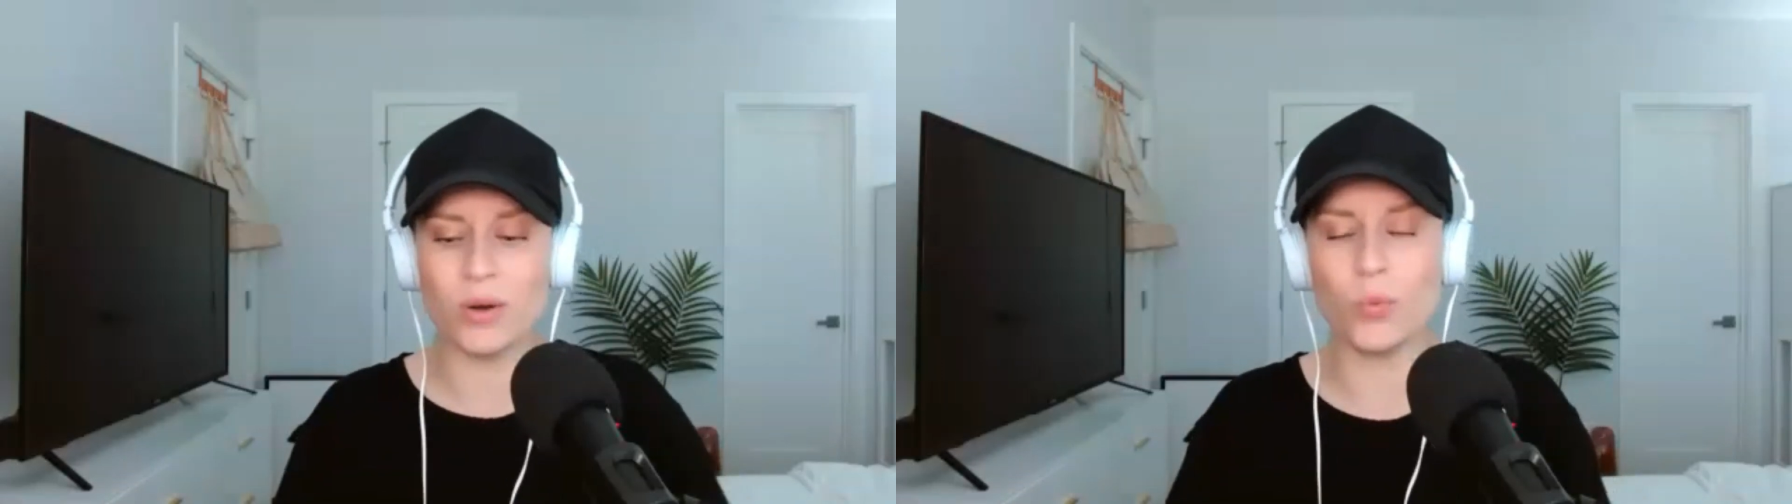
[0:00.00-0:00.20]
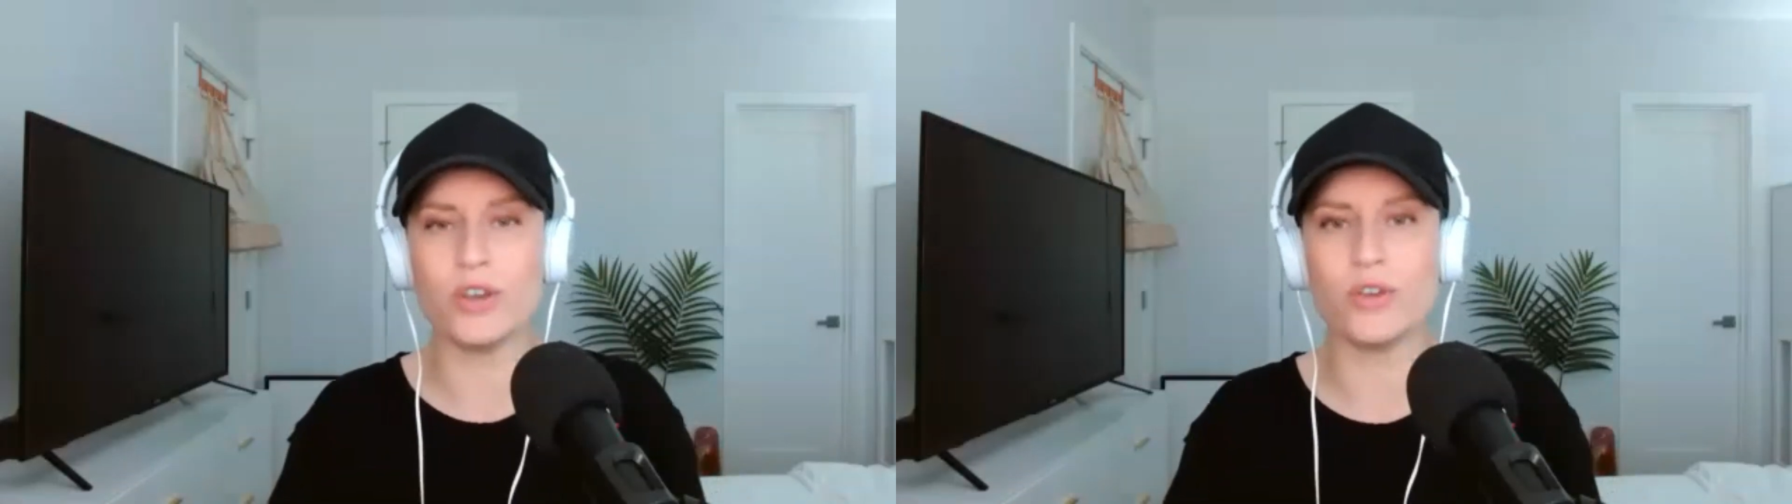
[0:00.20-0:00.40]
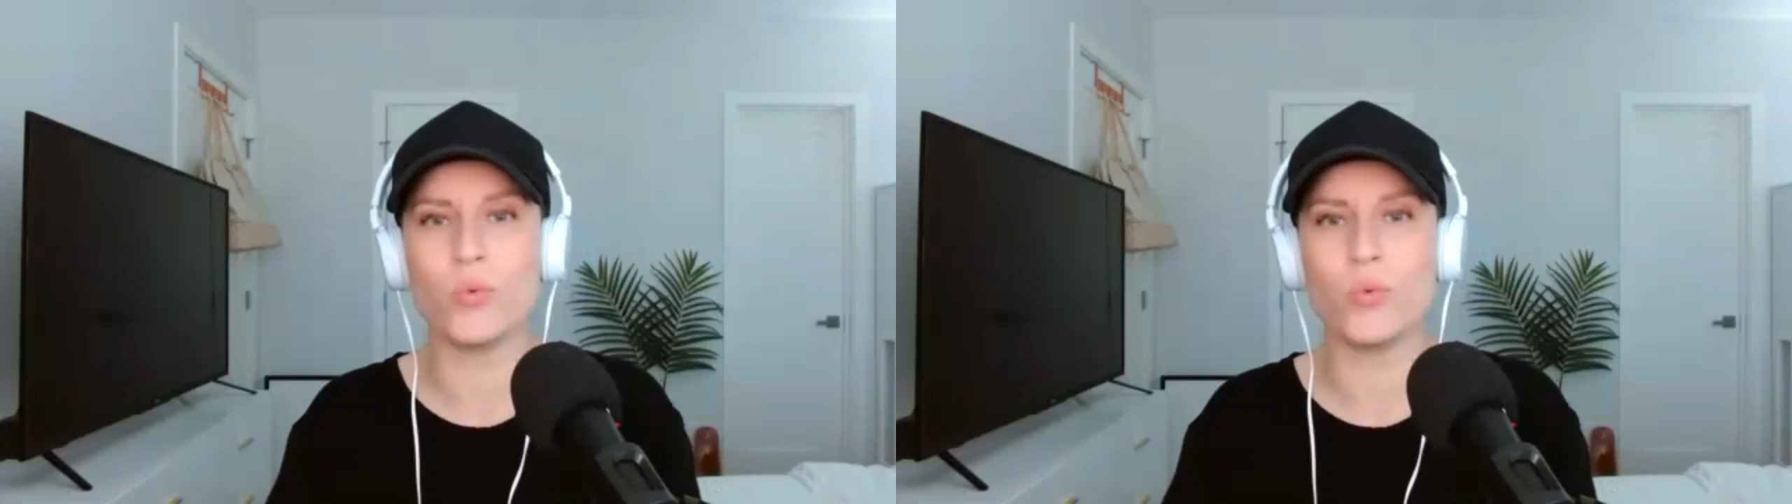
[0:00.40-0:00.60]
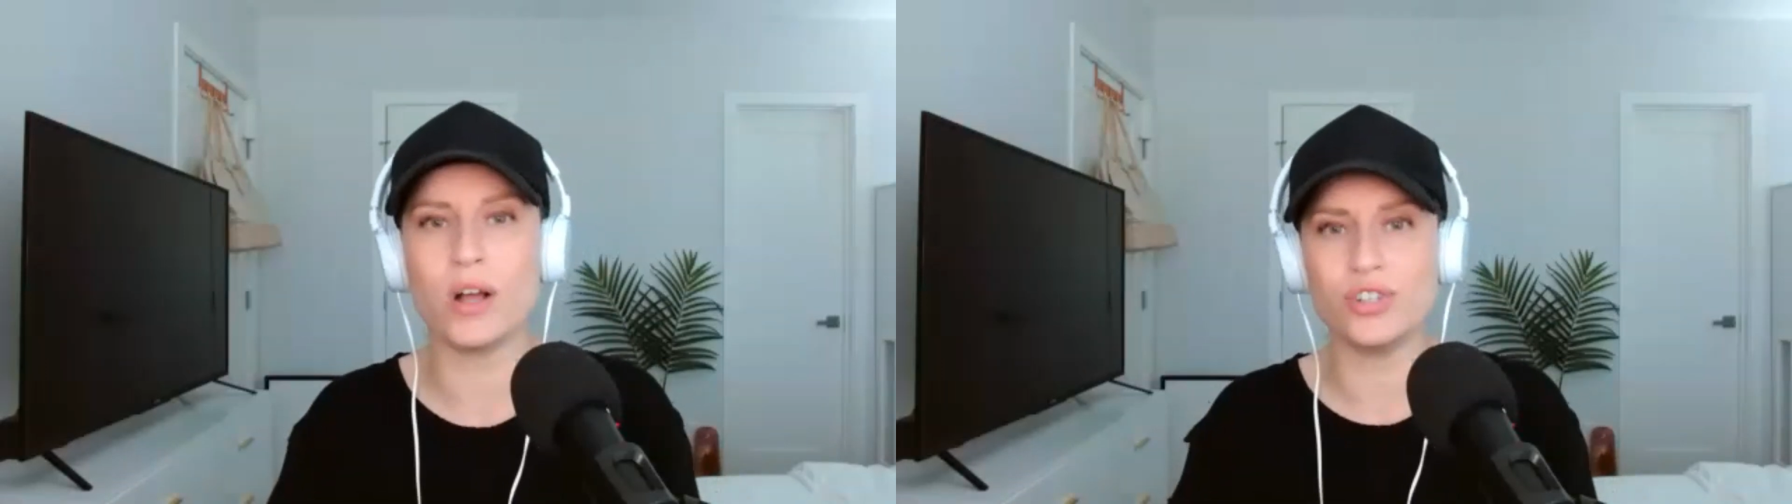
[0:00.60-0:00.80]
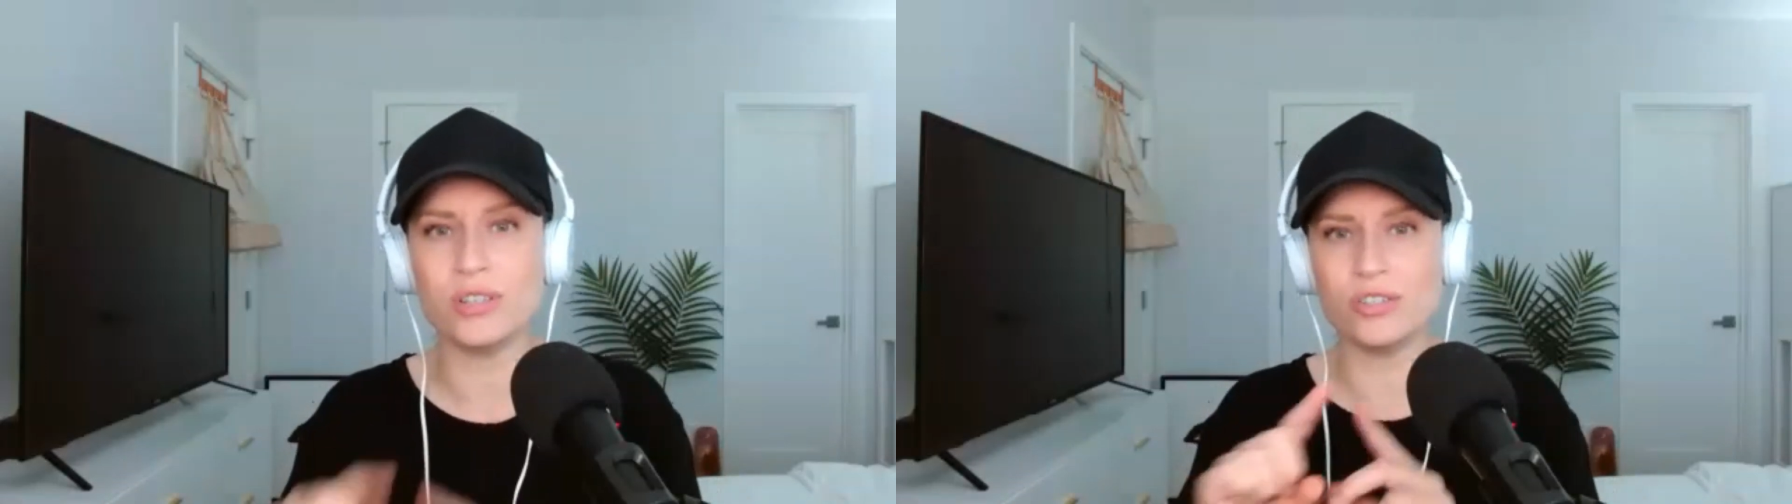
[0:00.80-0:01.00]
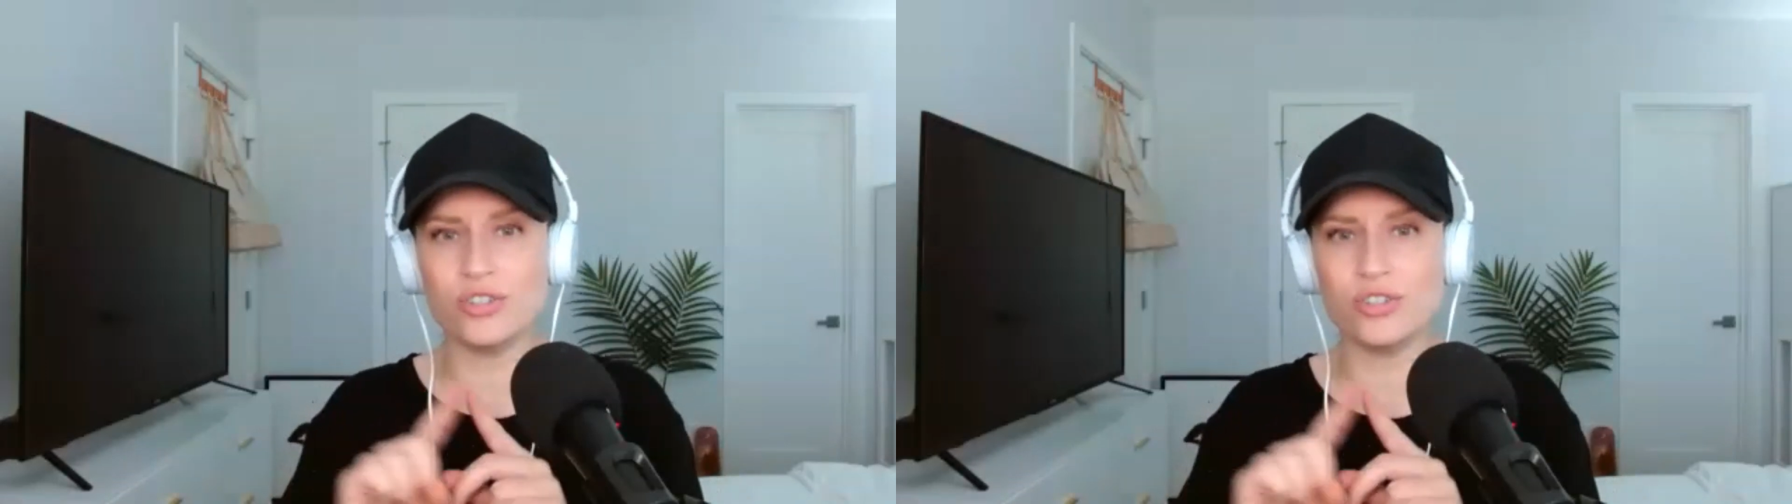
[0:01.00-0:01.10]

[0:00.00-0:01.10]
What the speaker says: when you're watching the